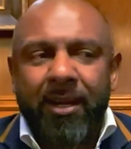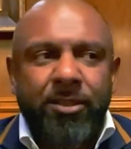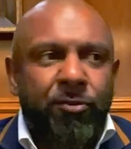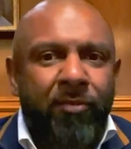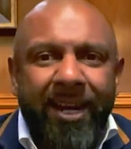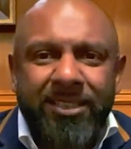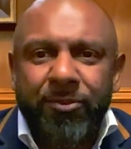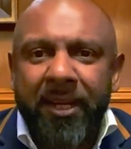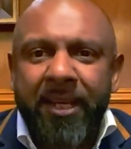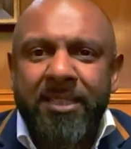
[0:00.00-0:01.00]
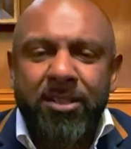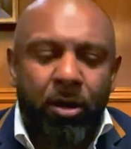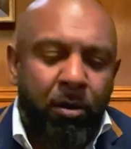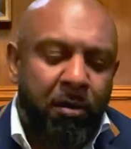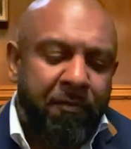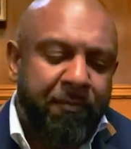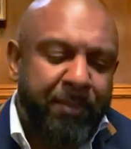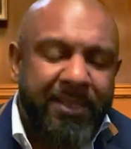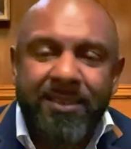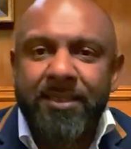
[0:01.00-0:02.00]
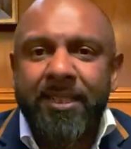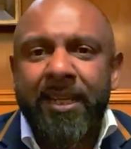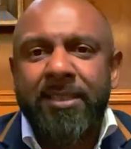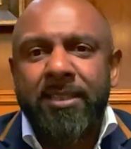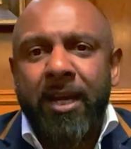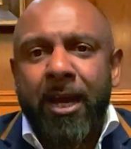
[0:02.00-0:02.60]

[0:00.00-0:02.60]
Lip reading: directories of businesses.